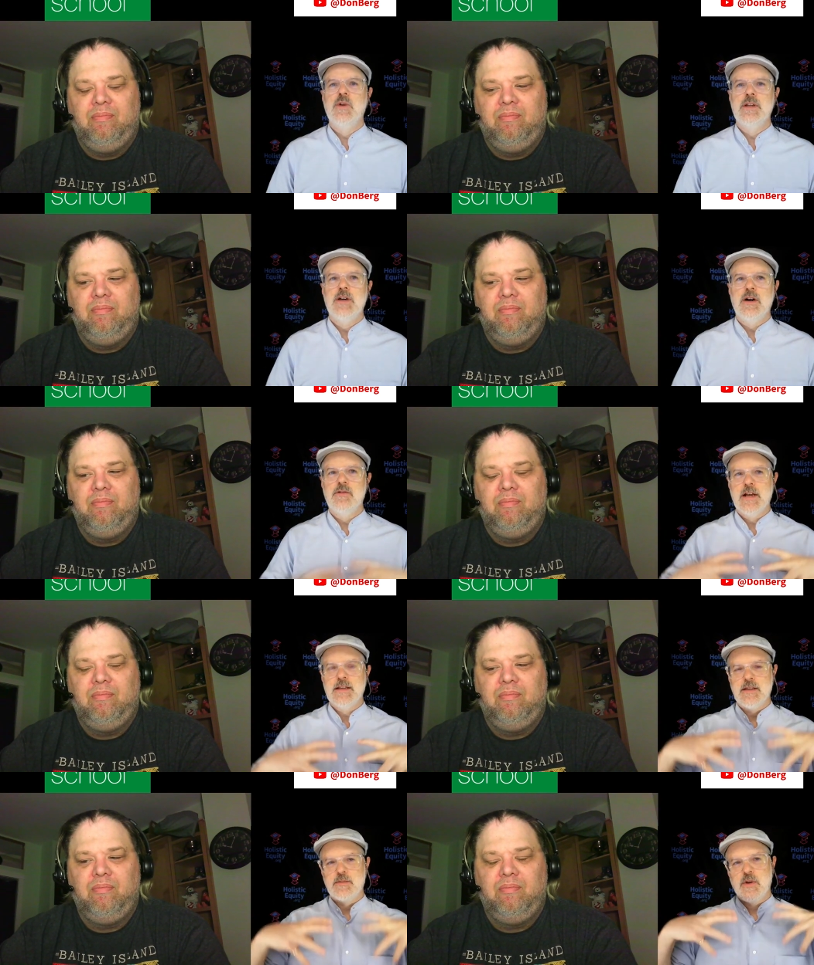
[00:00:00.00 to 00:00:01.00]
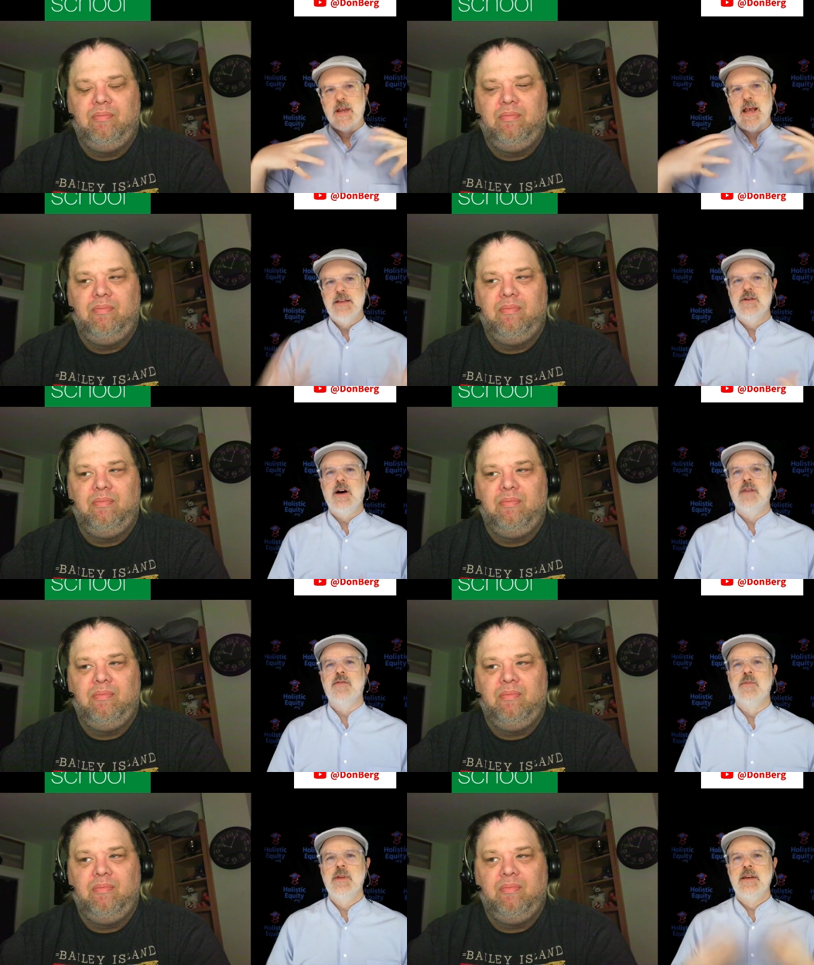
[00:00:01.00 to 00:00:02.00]
Speaker 1: Tallgrass Sudbury has to offer,
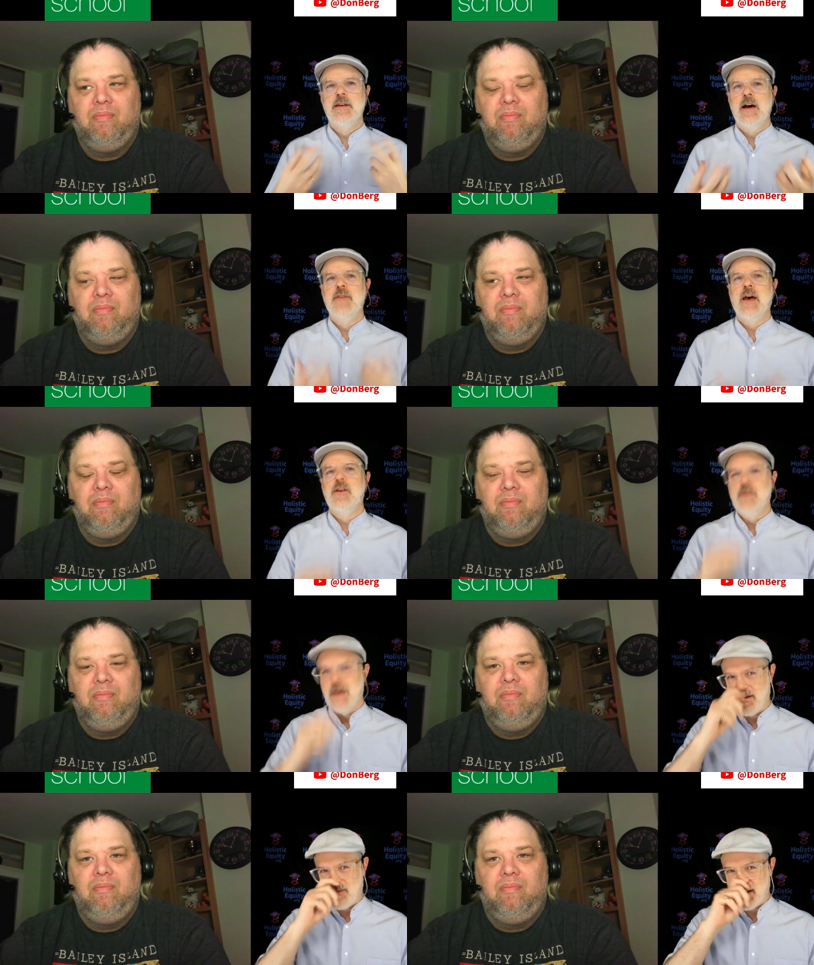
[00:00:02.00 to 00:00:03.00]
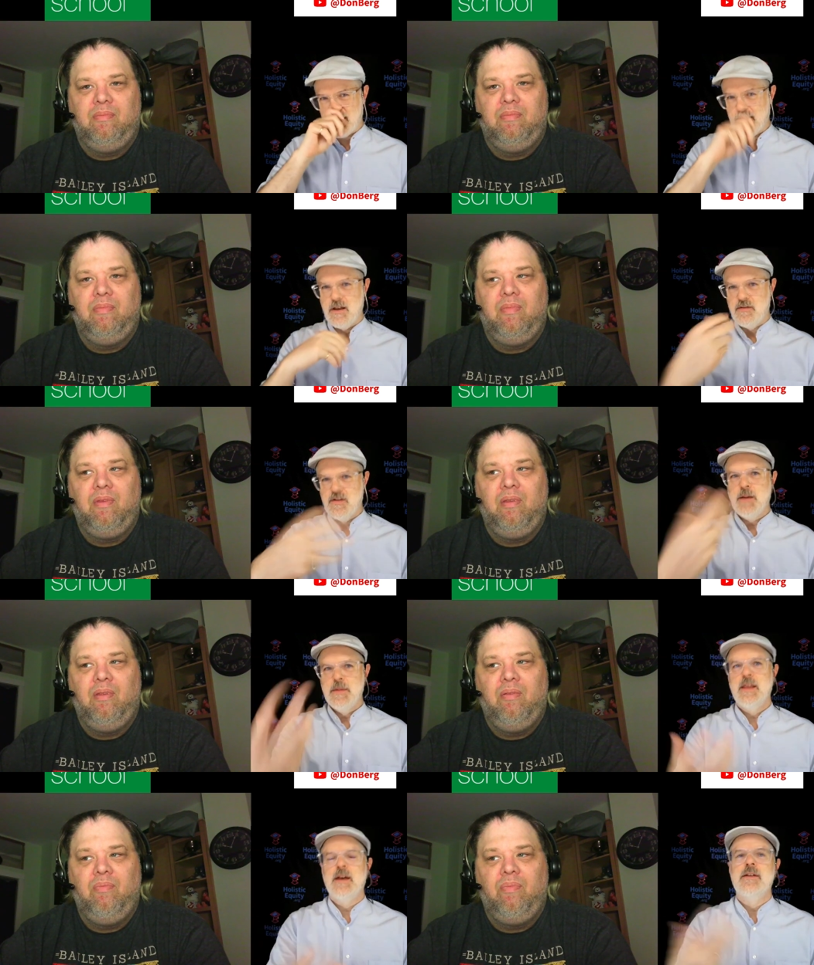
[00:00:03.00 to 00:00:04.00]
really got value out of what of coming
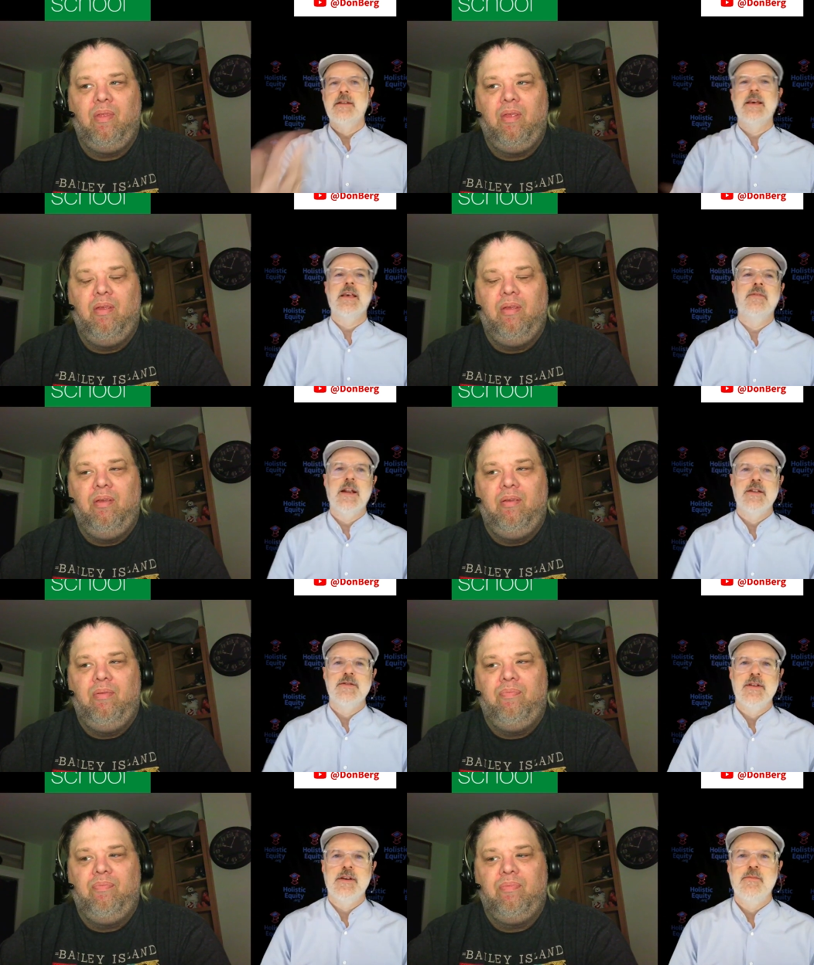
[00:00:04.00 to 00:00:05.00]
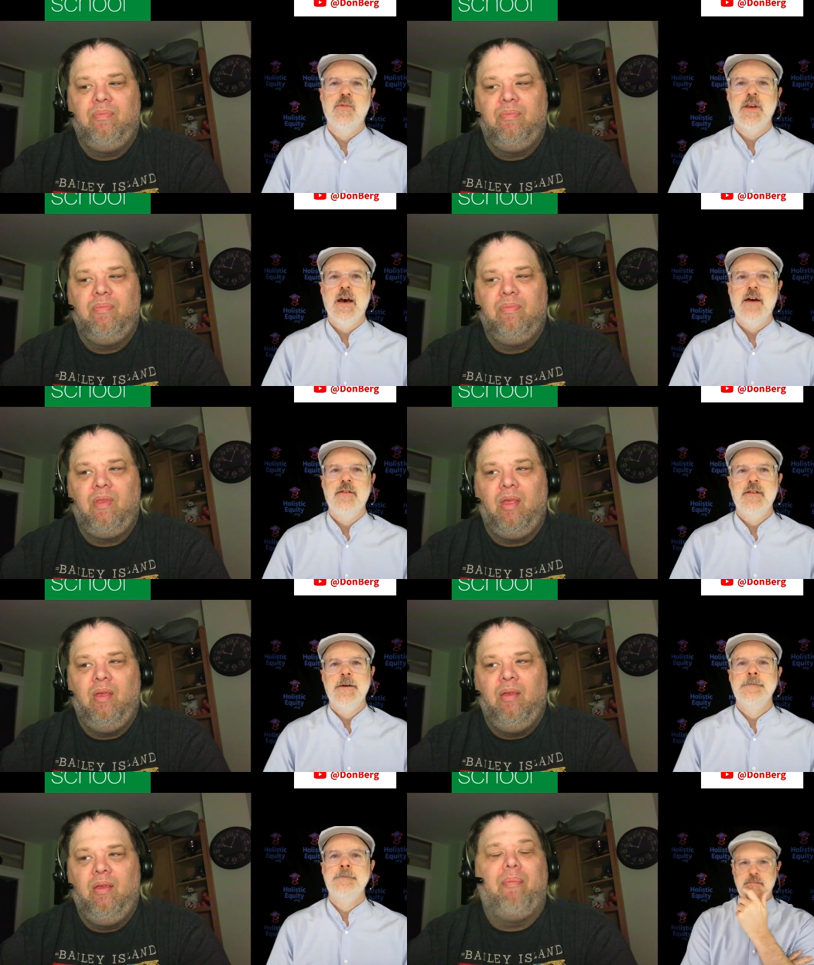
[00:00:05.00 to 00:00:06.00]
there and taking advantage of the what you have.
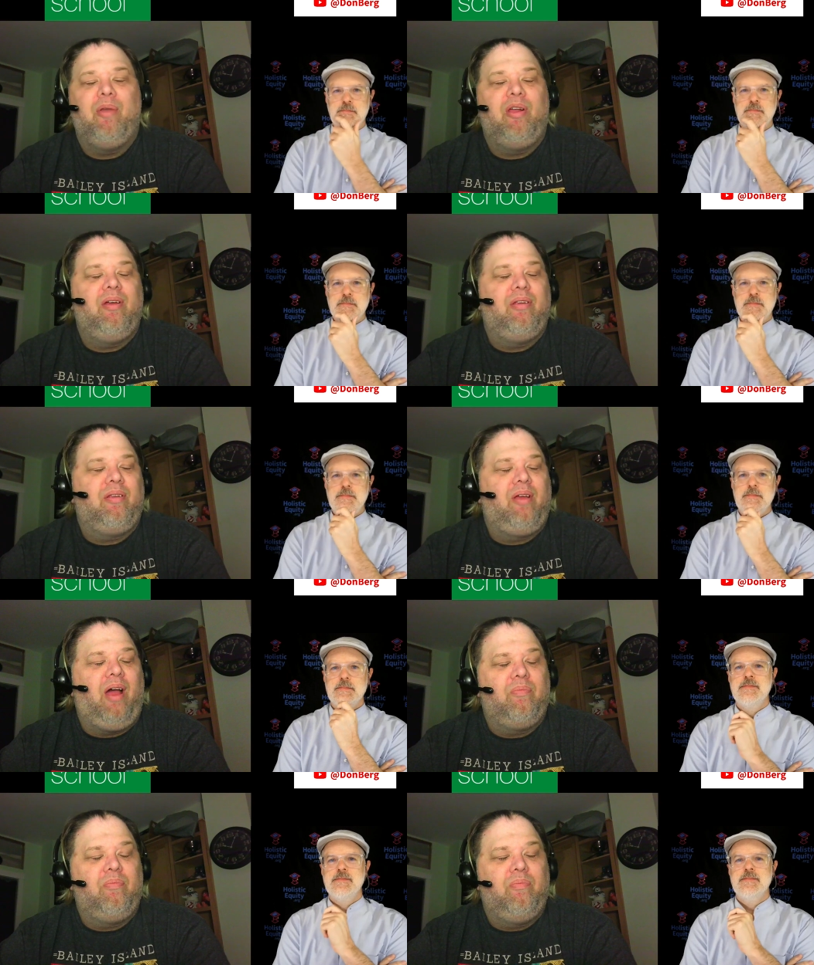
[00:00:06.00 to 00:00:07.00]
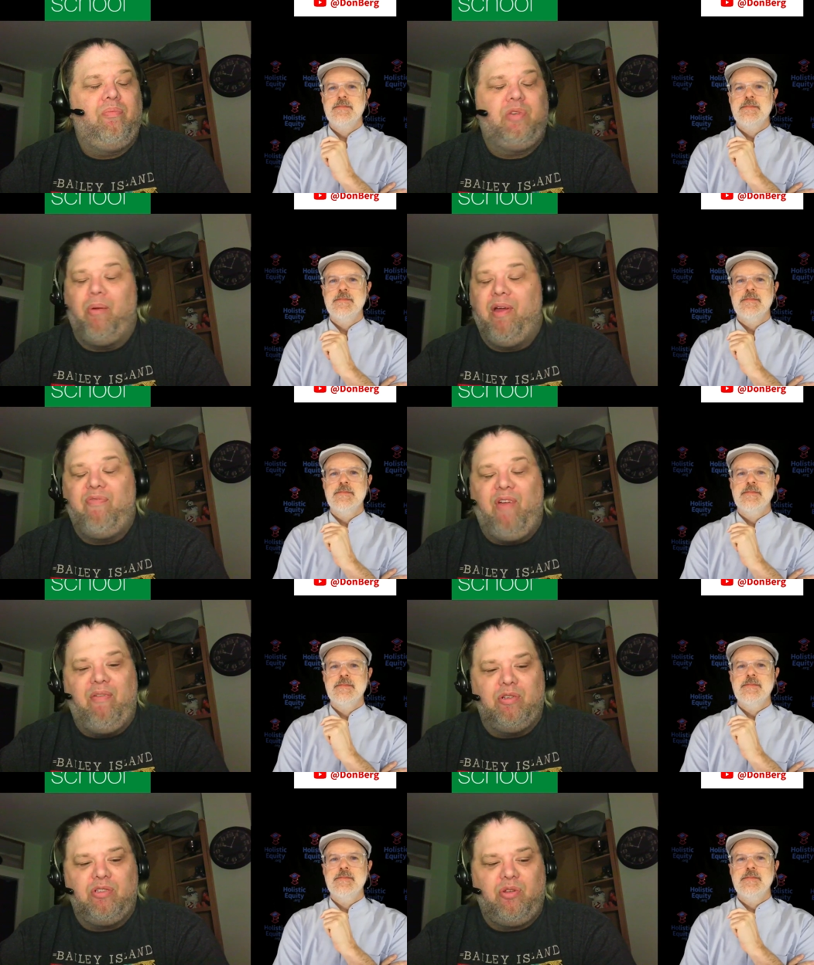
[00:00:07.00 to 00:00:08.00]
Speaker 2: I'm gonna tell my
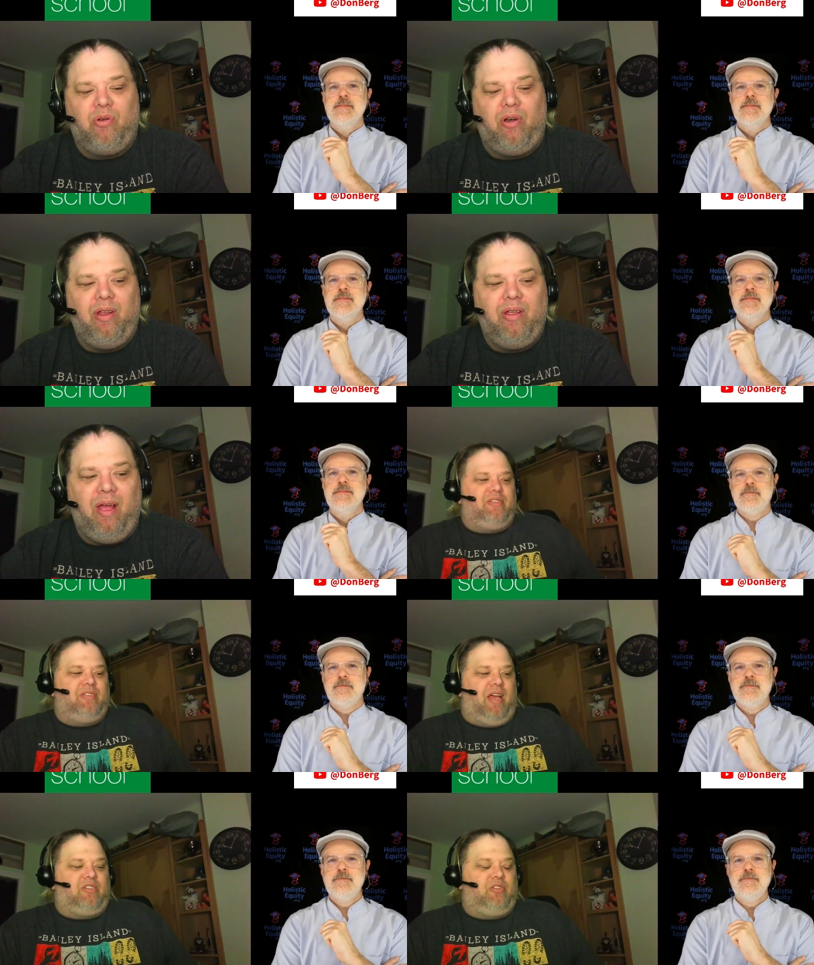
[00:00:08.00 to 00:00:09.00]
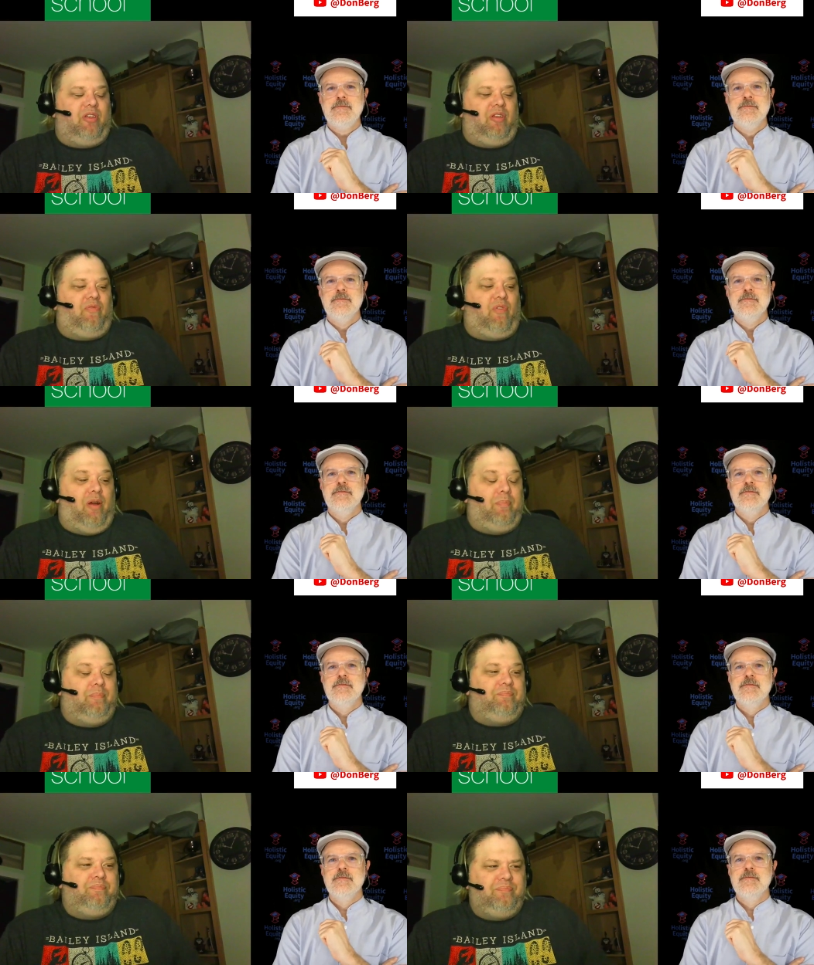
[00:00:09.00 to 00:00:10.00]
favorite story. This is actually
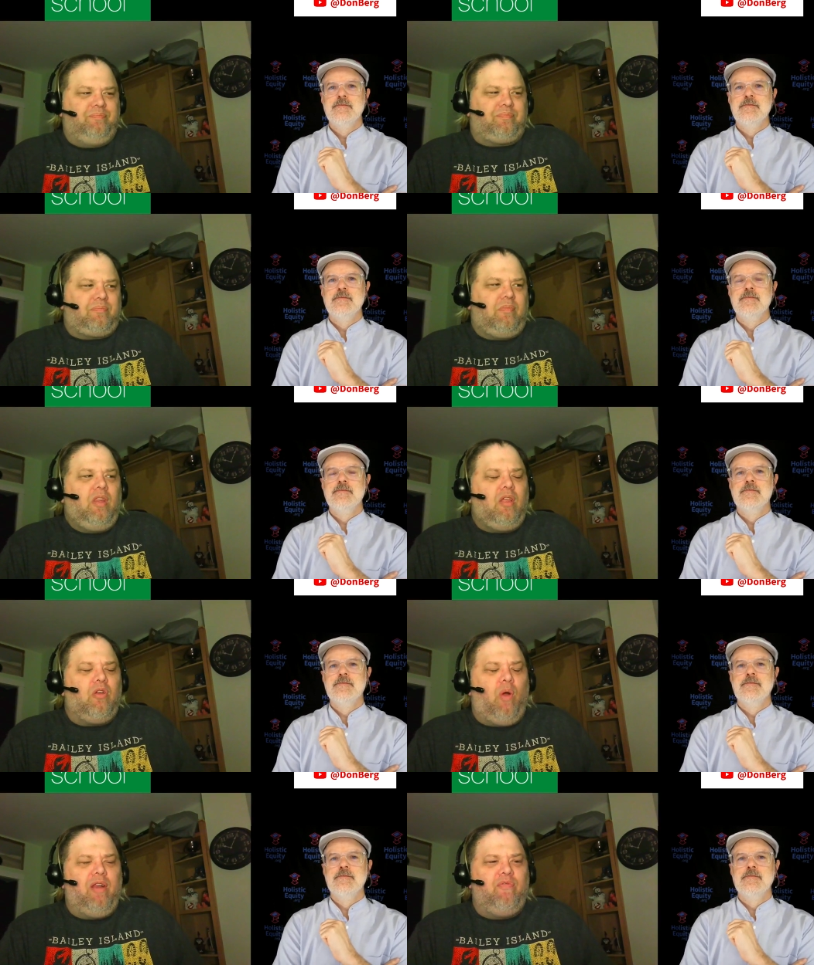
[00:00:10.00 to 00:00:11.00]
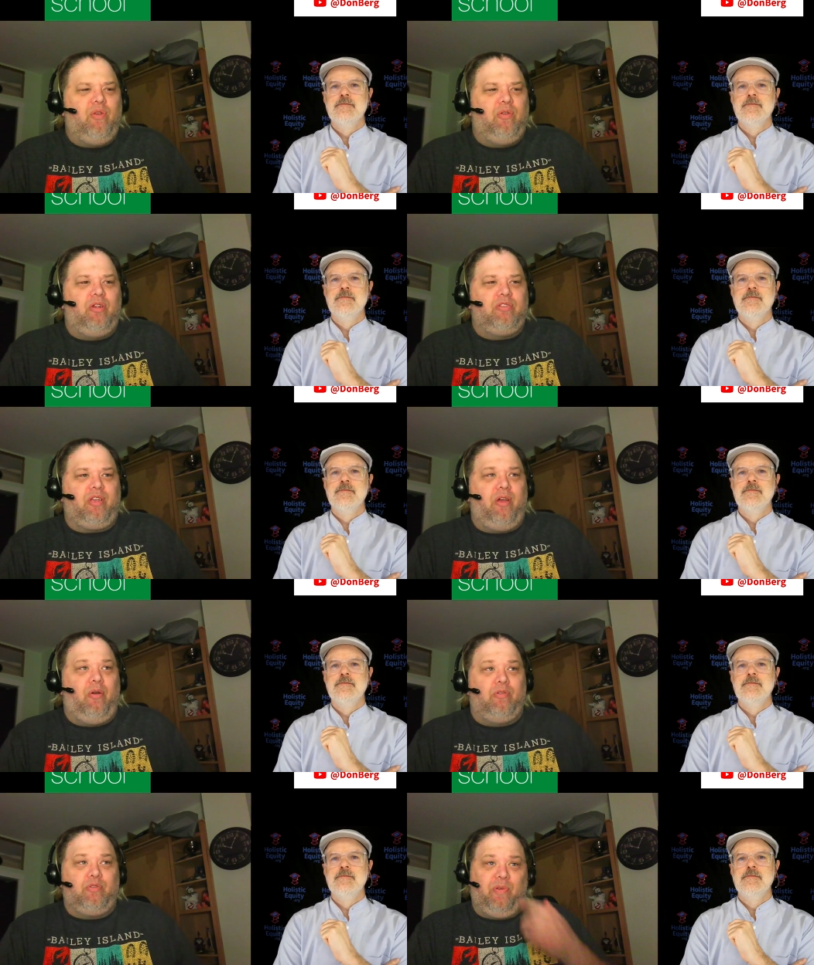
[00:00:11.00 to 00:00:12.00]
from quite a few years ago. It